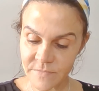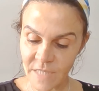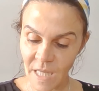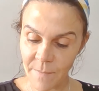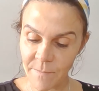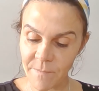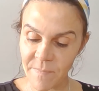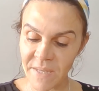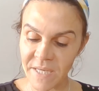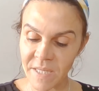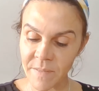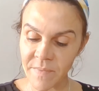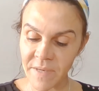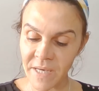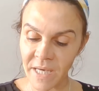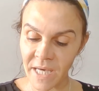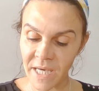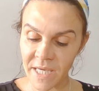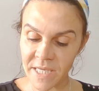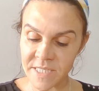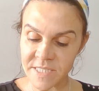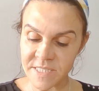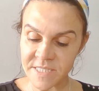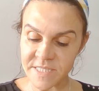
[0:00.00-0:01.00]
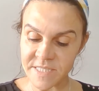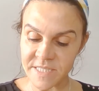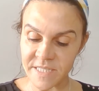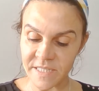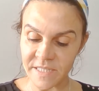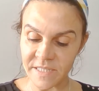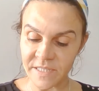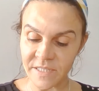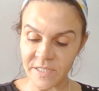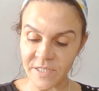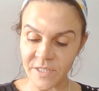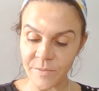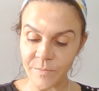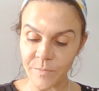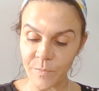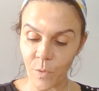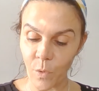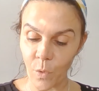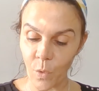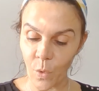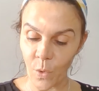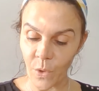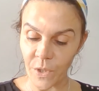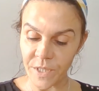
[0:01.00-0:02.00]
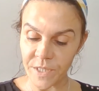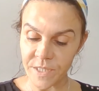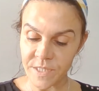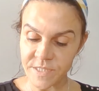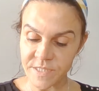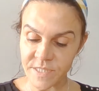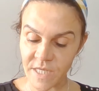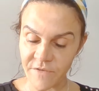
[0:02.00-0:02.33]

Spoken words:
minimize the pores.